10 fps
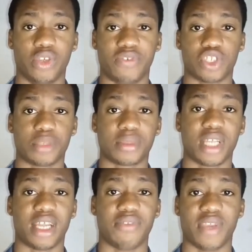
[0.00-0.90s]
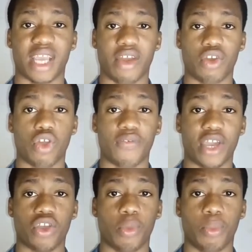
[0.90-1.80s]
If it's something that, if they can
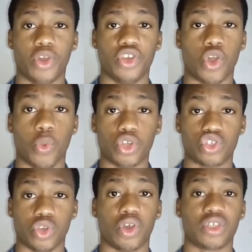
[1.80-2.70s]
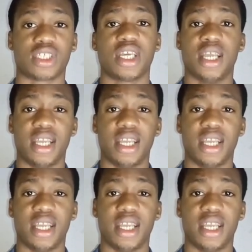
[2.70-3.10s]
recover your money or what you lost,